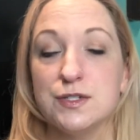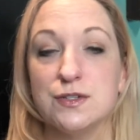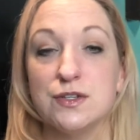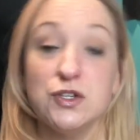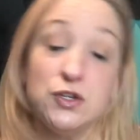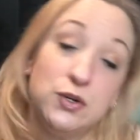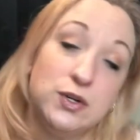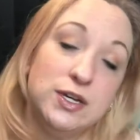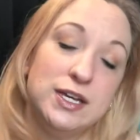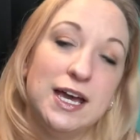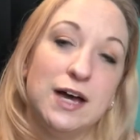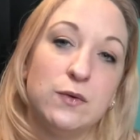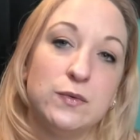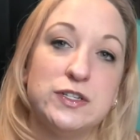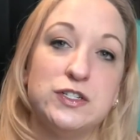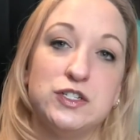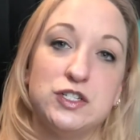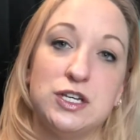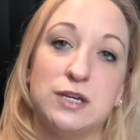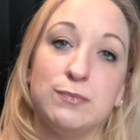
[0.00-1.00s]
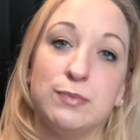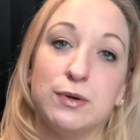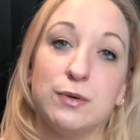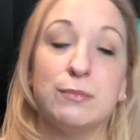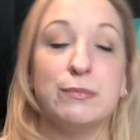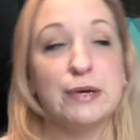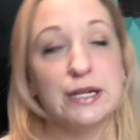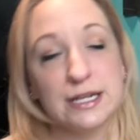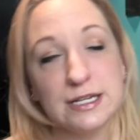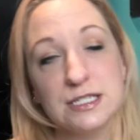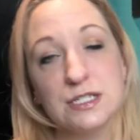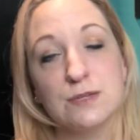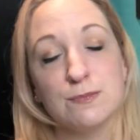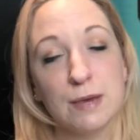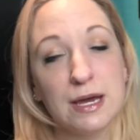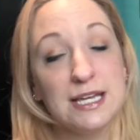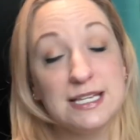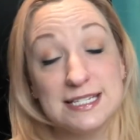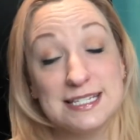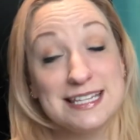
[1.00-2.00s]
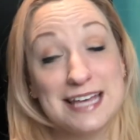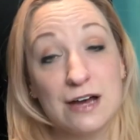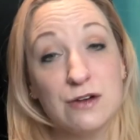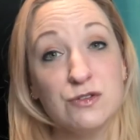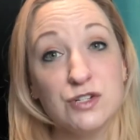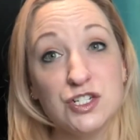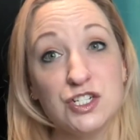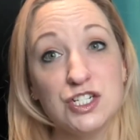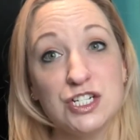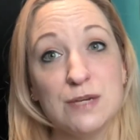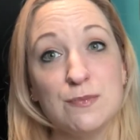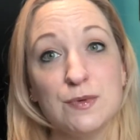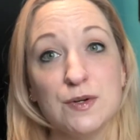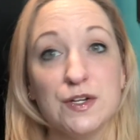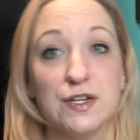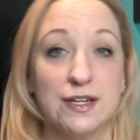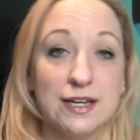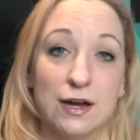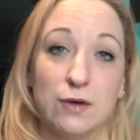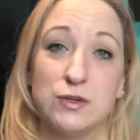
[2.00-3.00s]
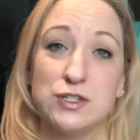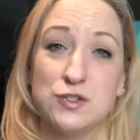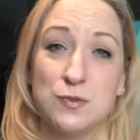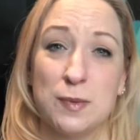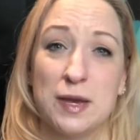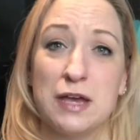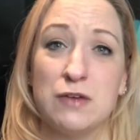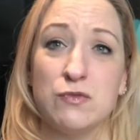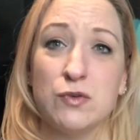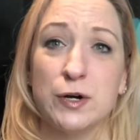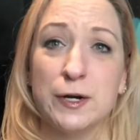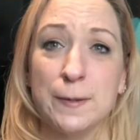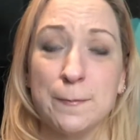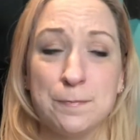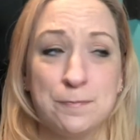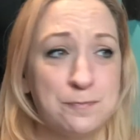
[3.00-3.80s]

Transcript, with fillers: You can get one cheaper, but it might sound cheaper. You get what you pay for.